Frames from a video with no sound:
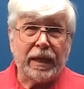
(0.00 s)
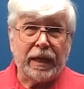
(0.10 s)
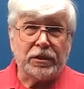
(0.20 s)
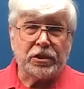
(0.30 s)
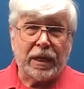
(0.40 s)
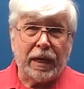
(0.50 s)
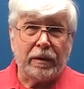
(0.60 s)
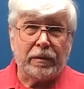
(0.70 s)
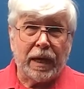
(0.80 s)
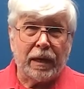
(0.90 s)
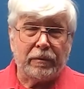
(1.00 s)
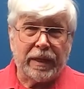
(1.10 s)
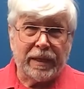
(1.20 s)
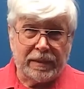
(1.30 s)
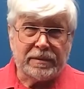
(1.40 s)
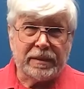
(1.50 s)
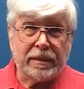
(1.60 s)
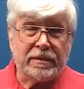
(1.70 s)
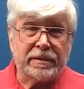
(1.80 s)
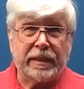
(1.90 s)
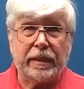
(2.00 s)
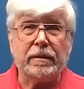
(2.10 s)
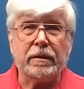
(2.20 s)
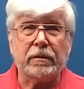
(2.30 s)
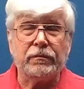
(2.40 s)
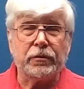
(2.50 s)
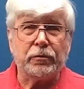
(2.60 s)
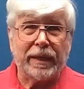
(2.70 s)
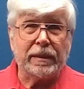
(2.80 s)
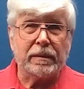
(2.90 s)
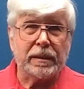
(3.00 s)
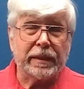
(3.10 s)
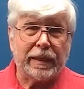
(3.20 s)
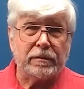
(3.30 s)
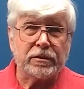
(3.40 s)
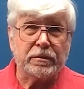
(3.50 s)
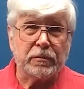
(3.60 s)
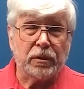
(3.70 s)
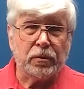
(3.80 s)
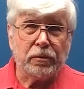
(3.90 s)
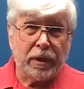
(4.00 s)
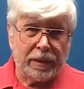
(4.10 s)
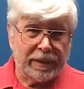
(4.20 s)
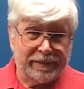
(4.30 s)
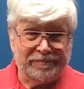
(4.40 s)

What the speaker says: HRRS instead of the regular calcium chloride.